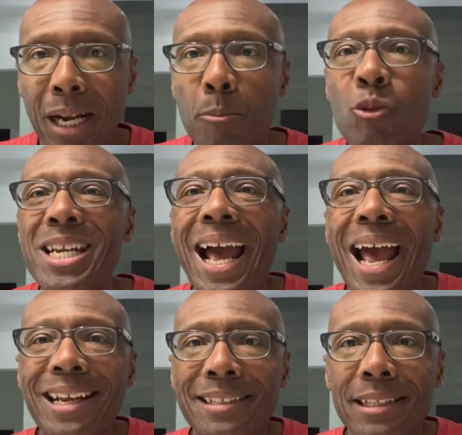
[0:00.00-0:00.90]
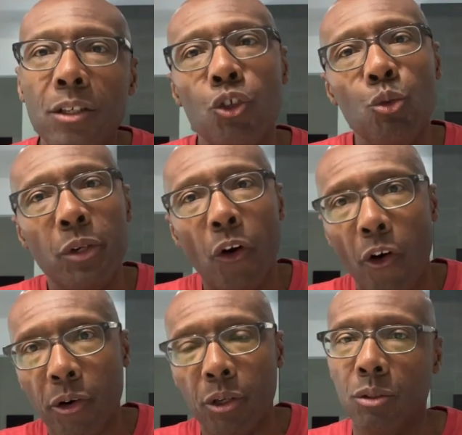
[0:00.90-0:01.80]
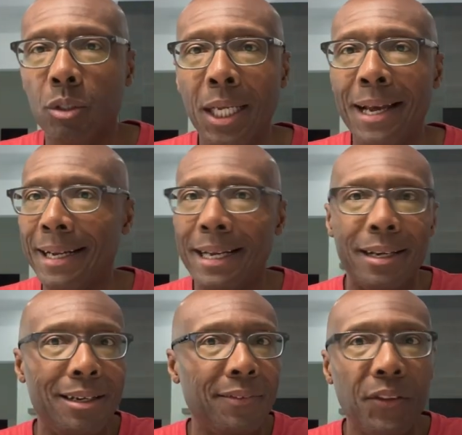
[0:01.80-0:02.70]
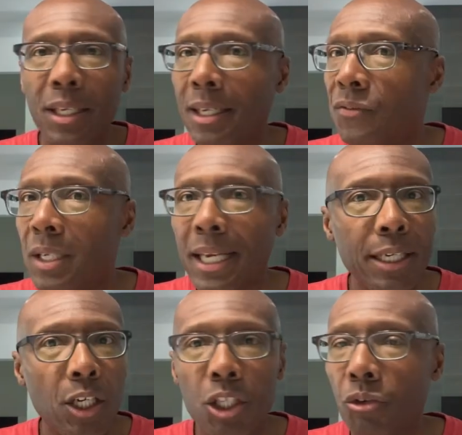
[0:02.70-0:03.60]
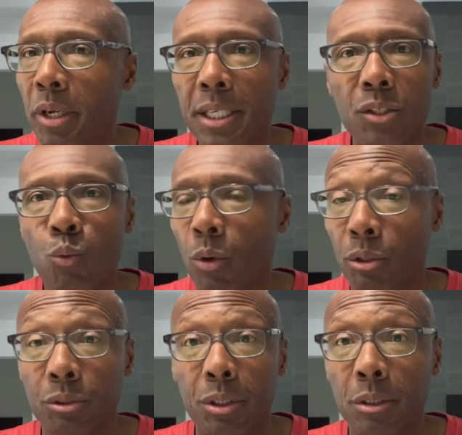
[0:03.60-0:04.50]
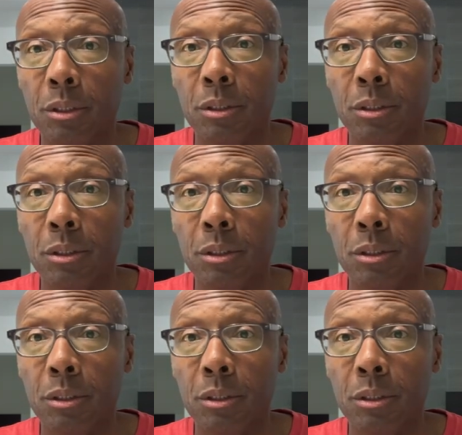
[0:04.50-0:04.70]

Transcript: I'm reacting to an article. I got nothing against any country in this world.